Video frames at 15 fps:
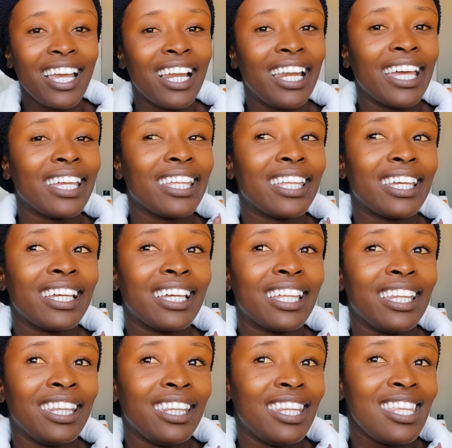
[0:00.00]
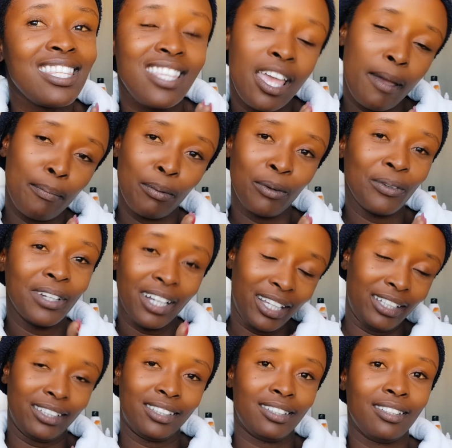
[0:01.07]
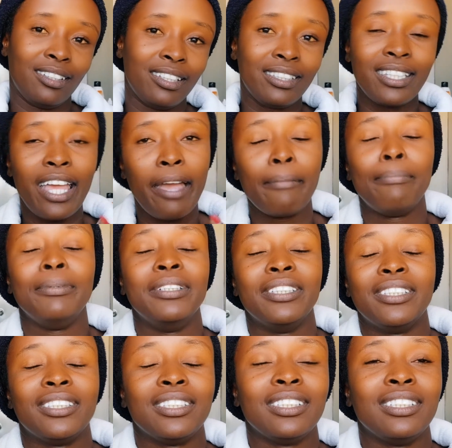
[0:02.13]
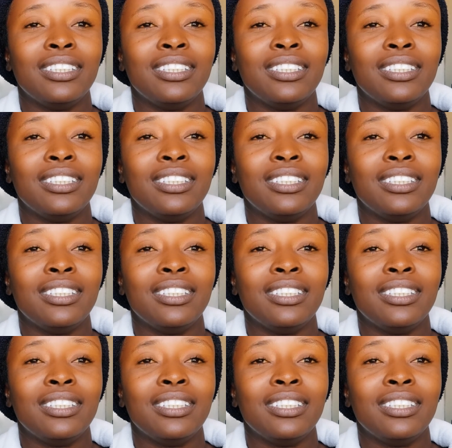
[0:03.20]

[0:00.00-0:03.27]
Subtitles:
like this app, you guys, this app is